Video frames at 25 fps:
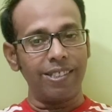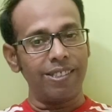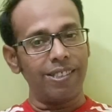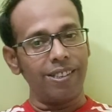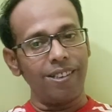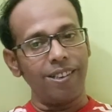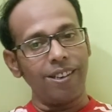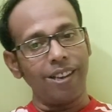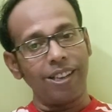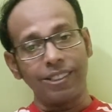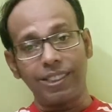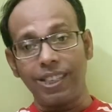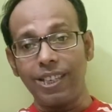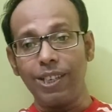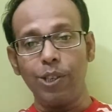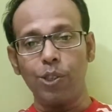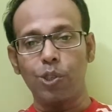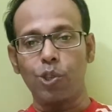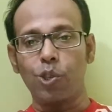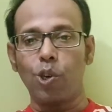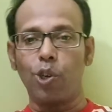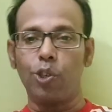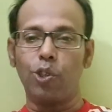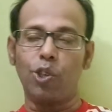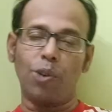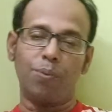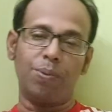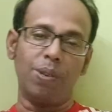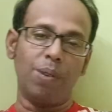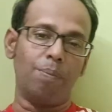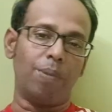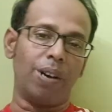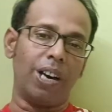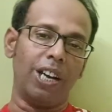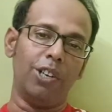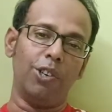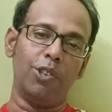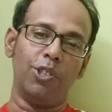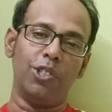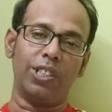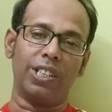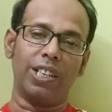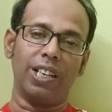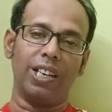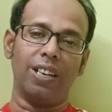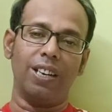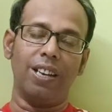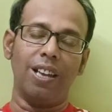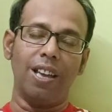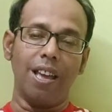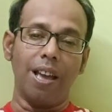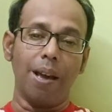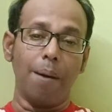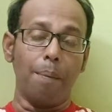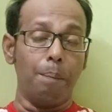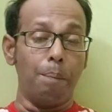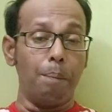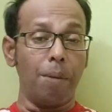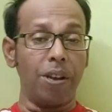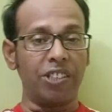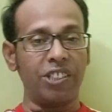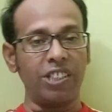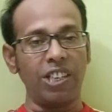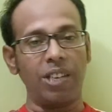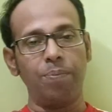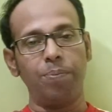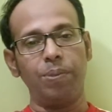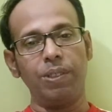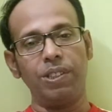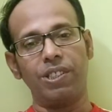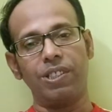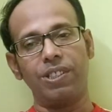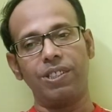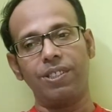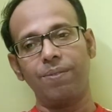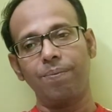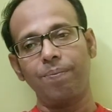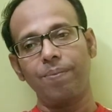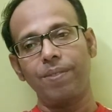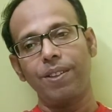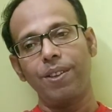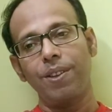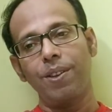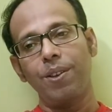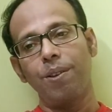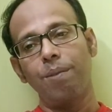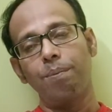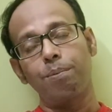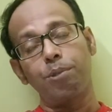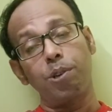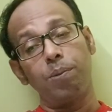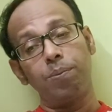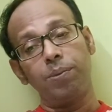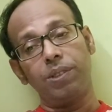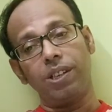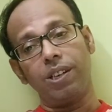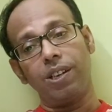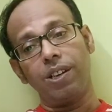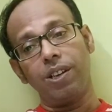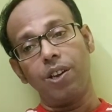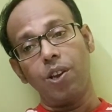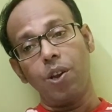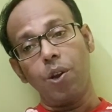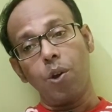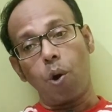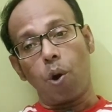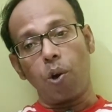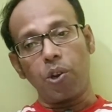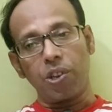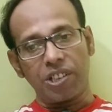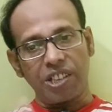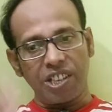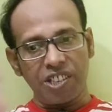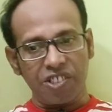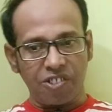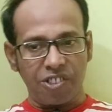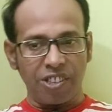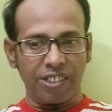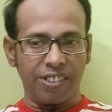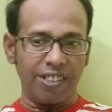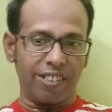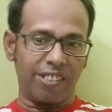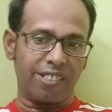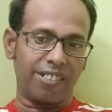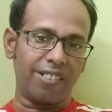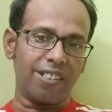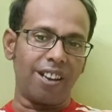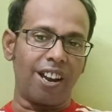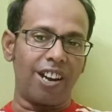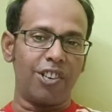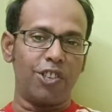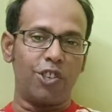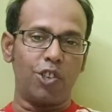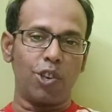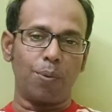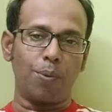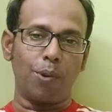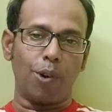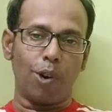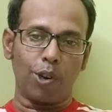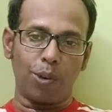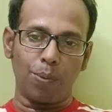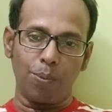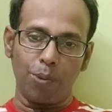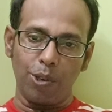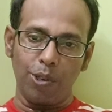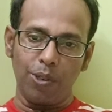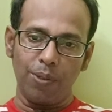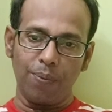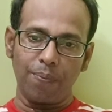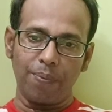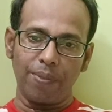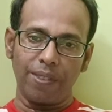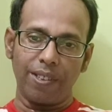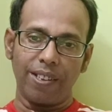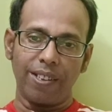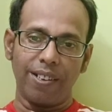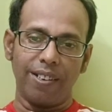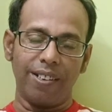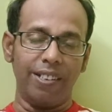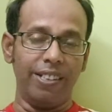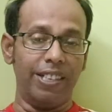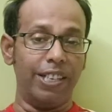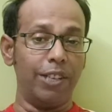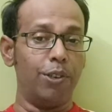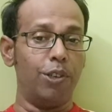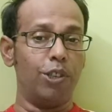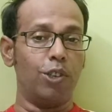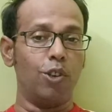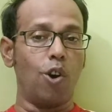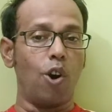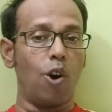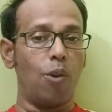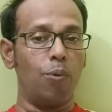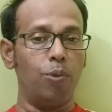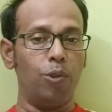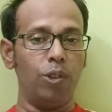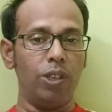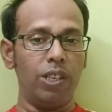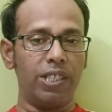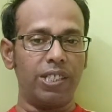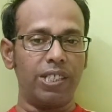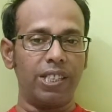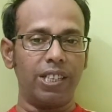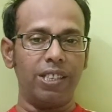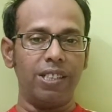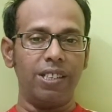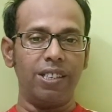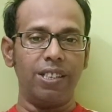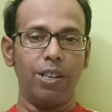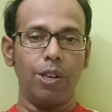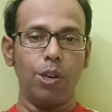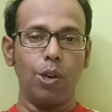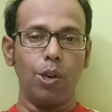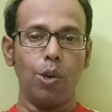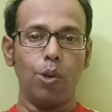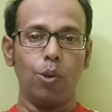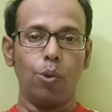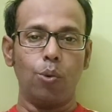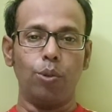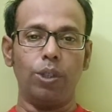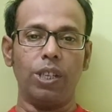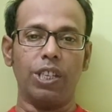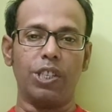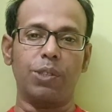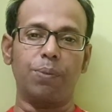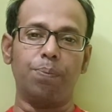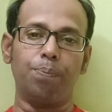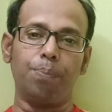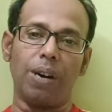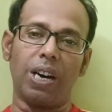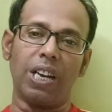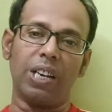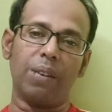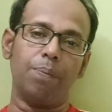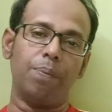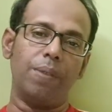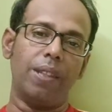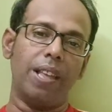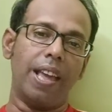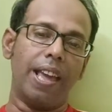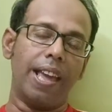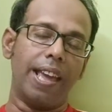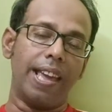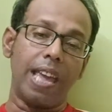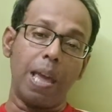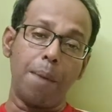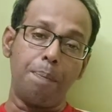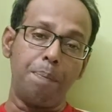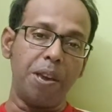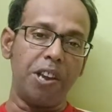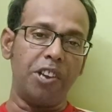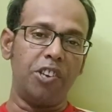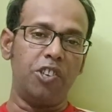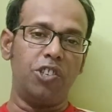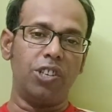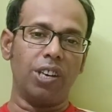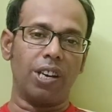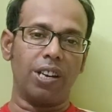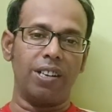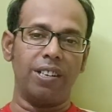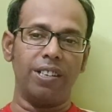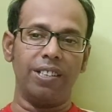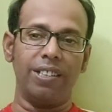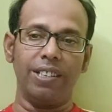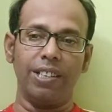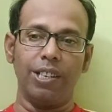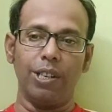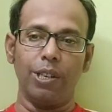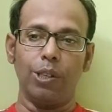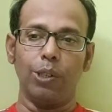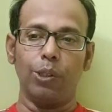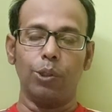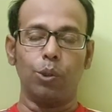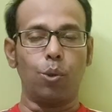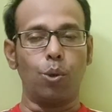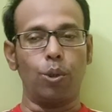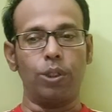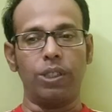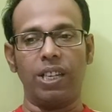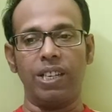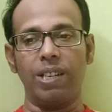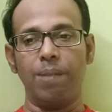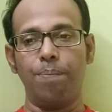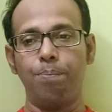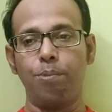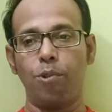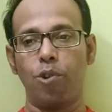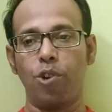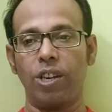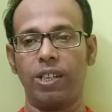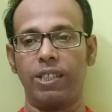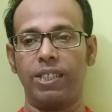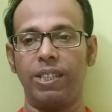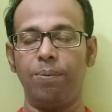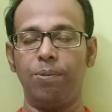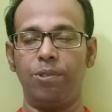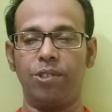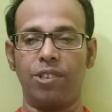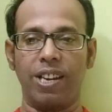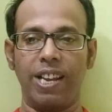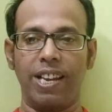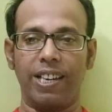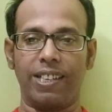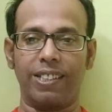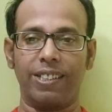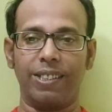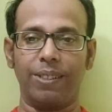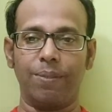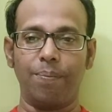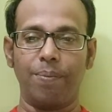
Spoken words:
nothing short of a biological masterpiece, from the orchestrated surge of hormone during ovulation to the sperm epic journey through the reproductive tract,